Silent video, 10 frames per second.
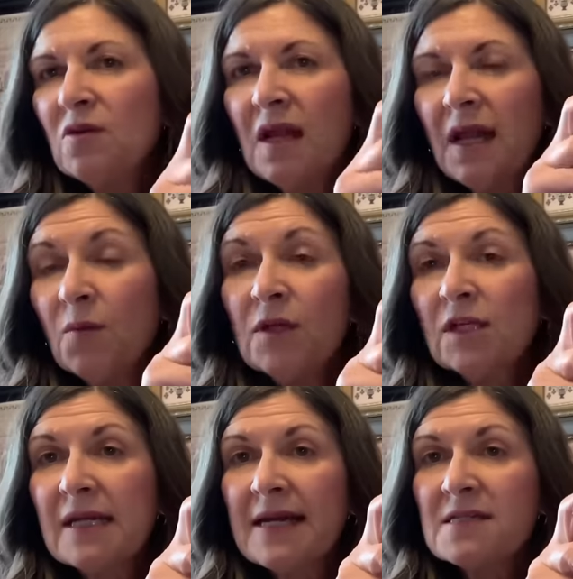it would
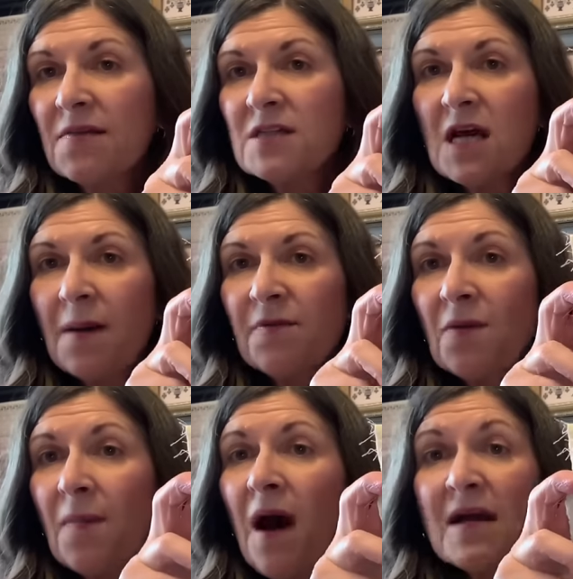look nice on the top of a
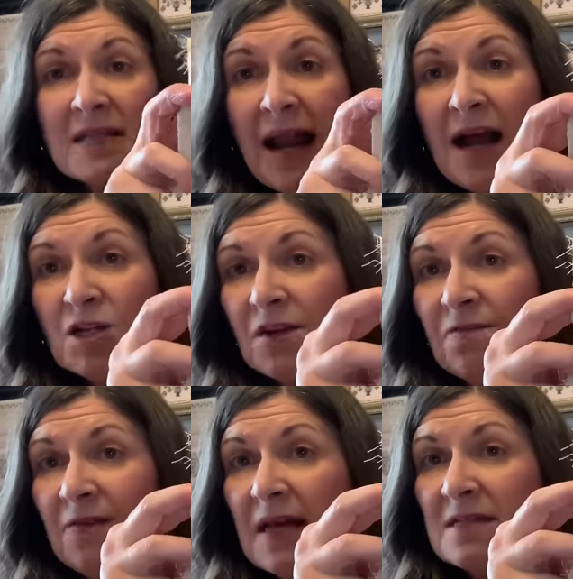box. It actually
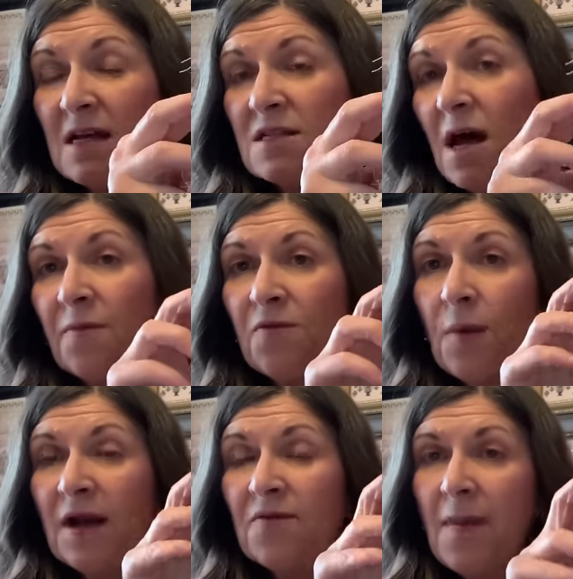fits on top of
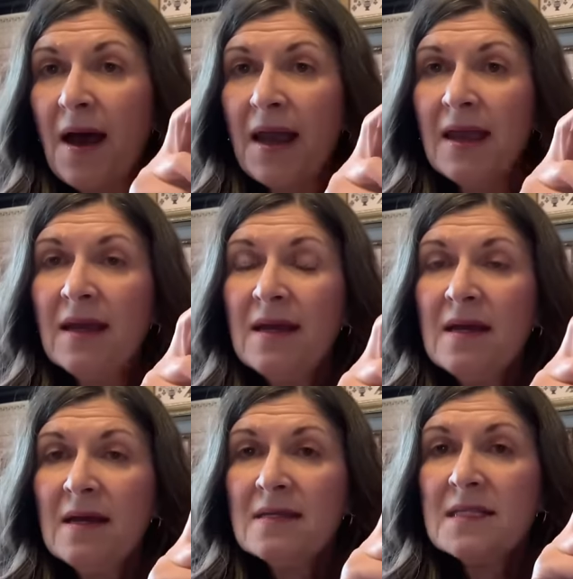one of my
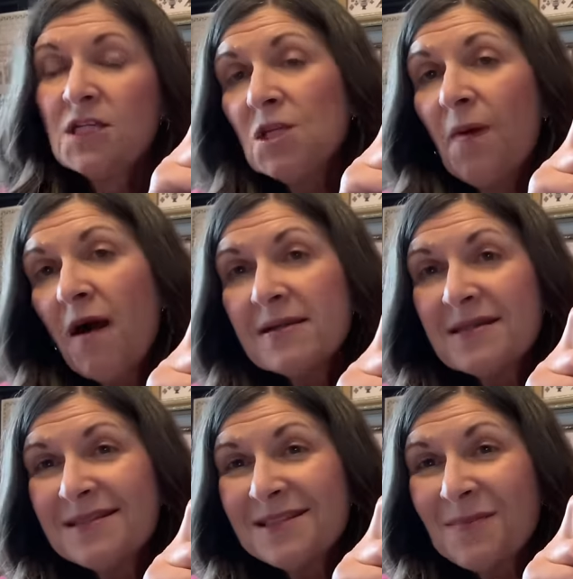stitchy
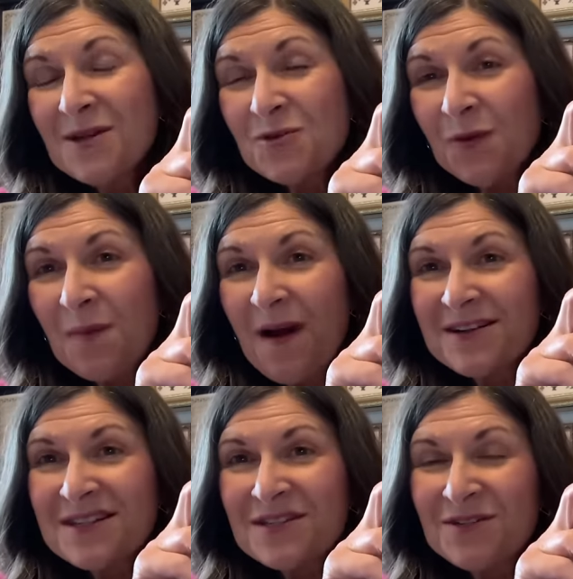boxes. My jewelry
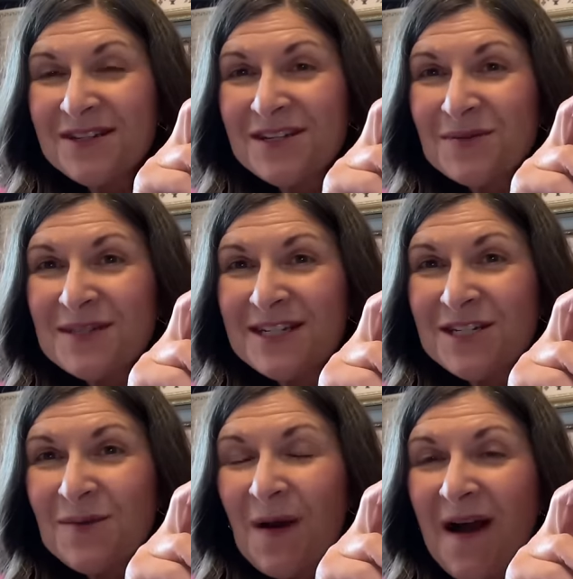box is turned into a
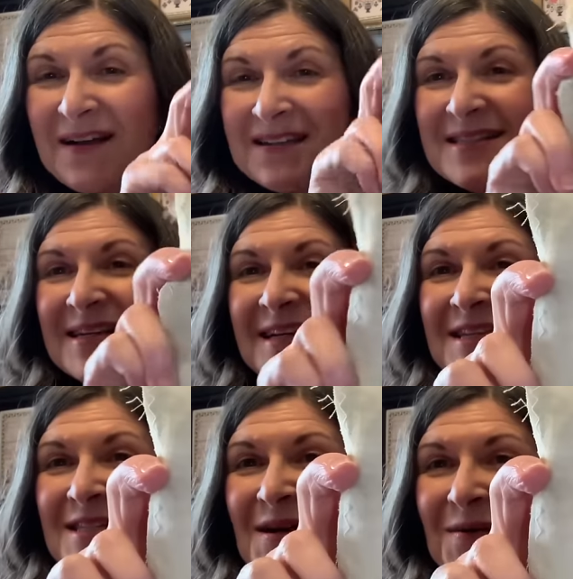stitchy box.
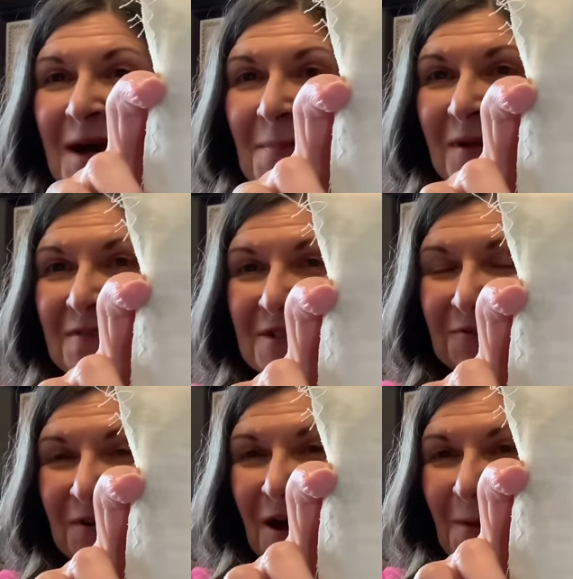So a couple of
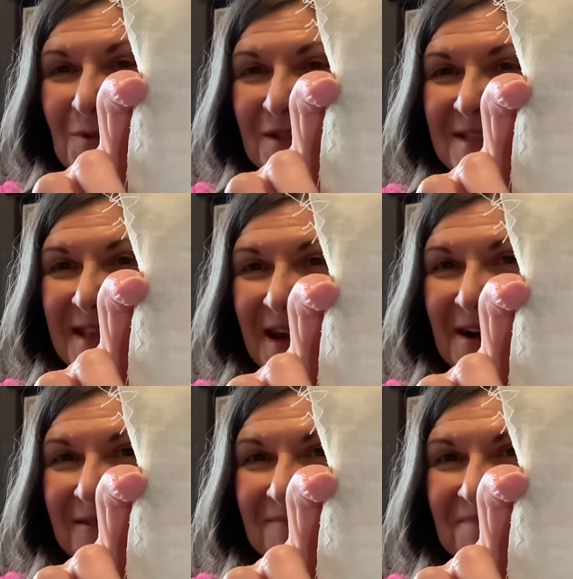different options there.